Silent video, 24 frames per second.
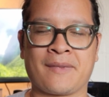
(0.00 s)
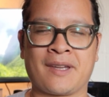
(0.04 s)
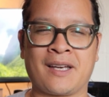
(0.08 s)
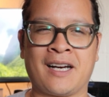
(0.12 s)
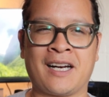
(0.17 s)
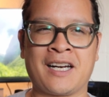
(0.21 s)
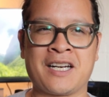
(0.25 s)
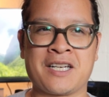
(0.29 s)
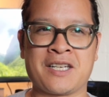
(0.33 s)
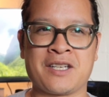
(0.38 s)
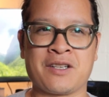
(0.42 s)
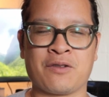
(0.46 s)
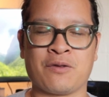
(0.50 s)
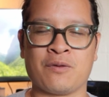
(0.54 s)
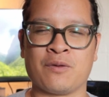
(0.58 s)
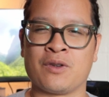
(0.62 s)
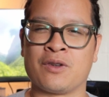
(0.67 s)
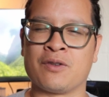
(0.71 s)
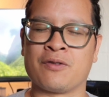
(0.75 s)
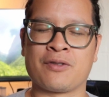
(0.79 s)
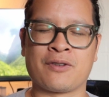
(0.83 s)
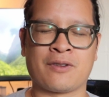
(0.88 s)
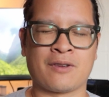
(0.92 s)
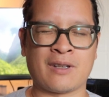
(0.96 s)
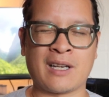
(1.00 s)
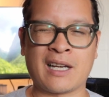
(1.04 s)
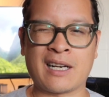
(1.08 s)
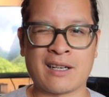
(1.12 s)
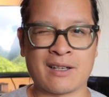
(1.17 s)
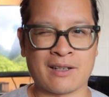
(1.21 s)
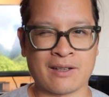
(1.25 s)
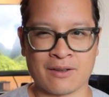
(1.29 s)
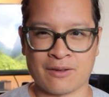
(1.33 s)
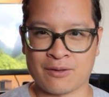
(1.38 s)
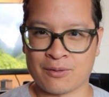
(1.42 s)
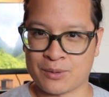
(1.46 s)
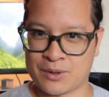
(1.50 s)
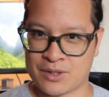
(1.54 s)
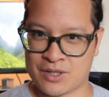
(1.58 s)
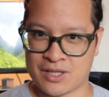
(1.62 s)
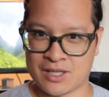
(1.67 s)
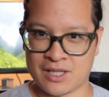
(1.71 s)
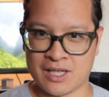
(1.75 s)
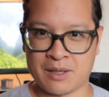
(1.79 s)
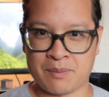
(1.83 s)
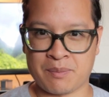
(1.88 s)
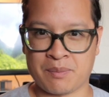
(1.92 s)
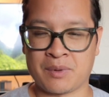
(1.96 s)
I decided to switch it
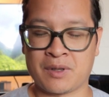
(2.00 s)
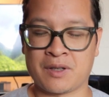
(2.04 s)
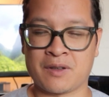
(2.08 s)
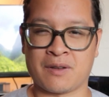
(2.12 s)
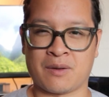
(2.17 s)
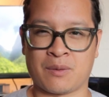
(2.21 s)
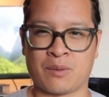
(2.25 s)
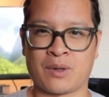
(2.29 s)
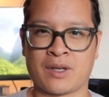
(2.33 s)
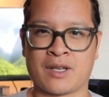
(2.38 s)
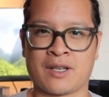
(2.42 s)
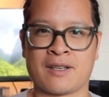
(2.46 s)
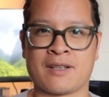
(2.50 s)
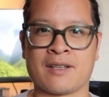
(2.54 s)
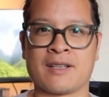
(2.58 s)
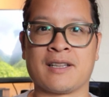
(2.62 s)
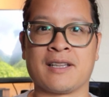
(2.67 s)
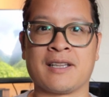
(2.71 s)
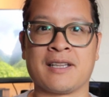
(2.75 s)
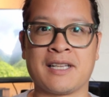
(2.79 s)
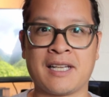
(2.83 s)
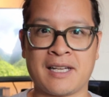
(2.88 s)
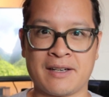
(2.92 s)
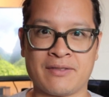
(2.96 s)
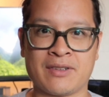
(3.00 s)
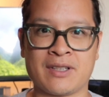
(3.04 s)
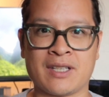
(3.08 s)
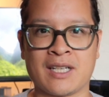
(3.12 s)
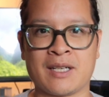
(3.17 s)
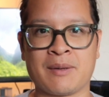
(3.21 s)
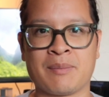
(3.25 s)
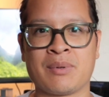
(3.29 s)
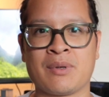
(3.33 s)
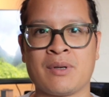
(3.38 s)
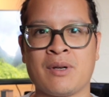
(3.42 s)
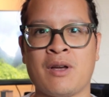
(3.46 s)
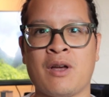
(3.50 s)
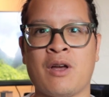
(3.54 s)
up because I wanted to level up